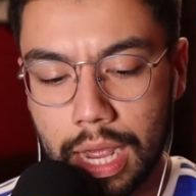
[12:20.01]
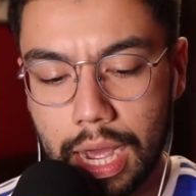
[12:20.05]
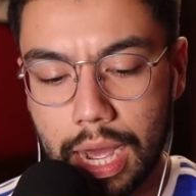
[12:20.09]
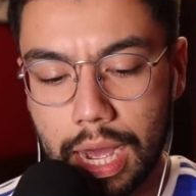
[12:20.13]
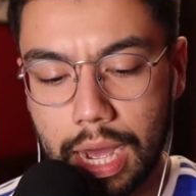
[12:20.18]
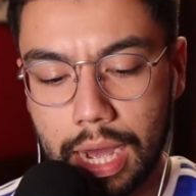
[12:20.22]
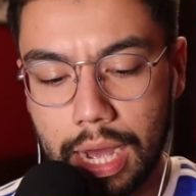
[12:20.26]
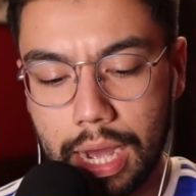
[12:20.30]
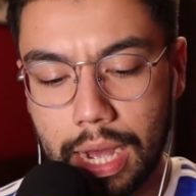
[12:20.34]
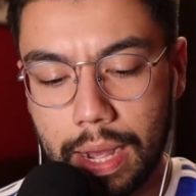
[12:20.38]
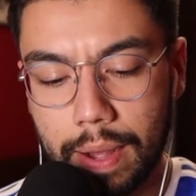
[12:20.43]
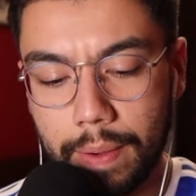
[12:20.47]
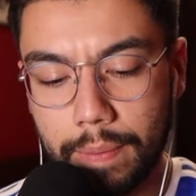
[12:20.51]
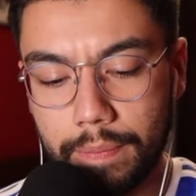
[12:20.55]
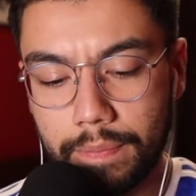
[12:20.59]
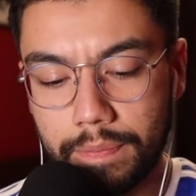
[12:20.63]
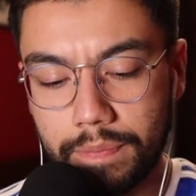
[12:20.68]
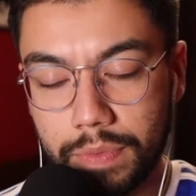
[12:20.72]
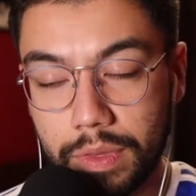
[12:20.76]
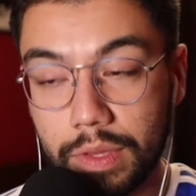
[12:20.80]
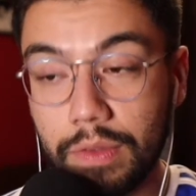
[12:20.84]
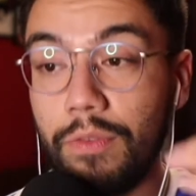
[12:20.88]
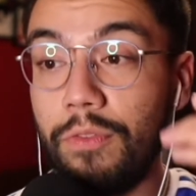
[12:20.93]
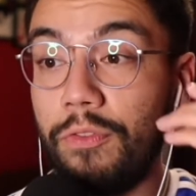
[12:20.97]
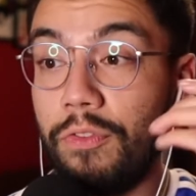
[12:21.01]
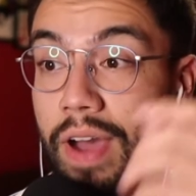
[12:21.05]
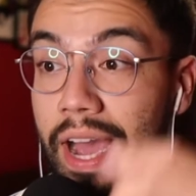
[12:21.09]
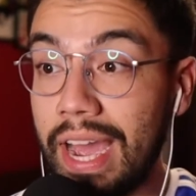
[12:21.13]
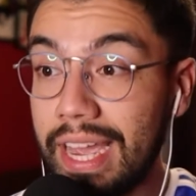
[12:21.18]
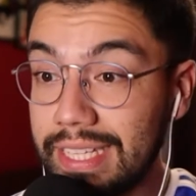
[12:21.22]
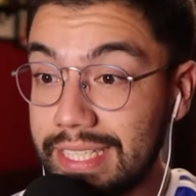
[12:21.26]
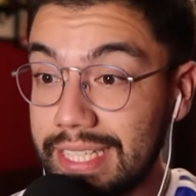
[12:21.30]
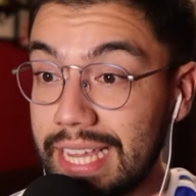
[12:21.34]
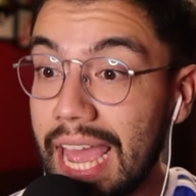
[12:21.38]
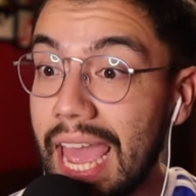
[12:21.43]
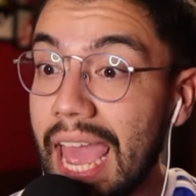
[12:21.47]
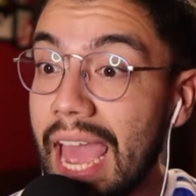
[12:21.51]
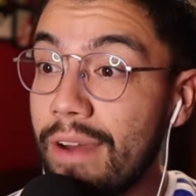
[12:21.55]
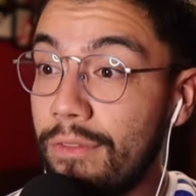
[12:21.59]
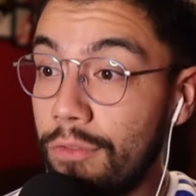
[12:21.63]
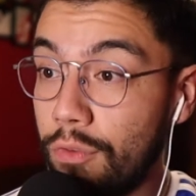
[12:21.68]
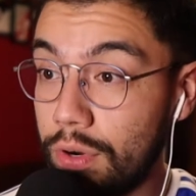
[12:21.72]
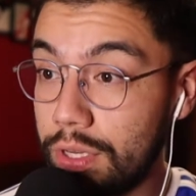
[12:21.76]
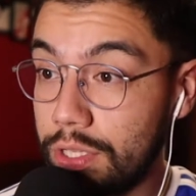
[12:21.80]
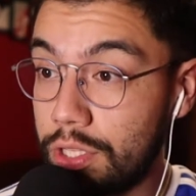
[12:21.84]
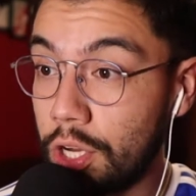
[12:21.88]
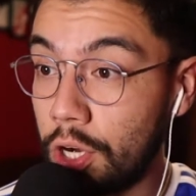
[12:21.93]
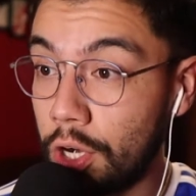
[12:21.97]
The fines have
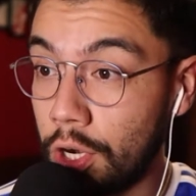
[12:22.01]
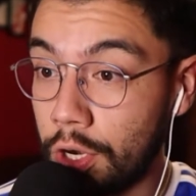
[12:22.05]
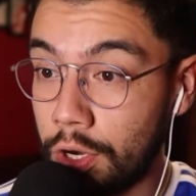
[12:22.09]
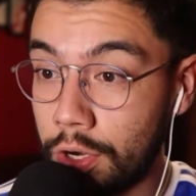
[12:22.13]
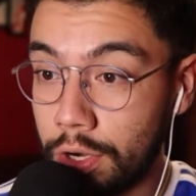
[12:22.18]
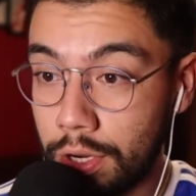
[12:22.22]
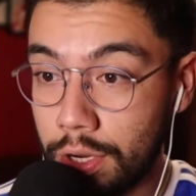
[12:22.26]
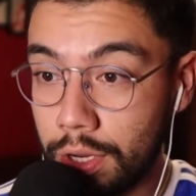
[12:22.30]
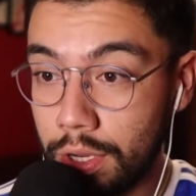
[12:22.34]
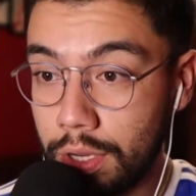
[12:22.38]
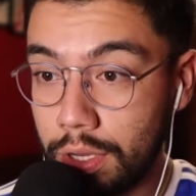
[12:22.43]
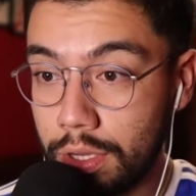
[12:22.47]
returned.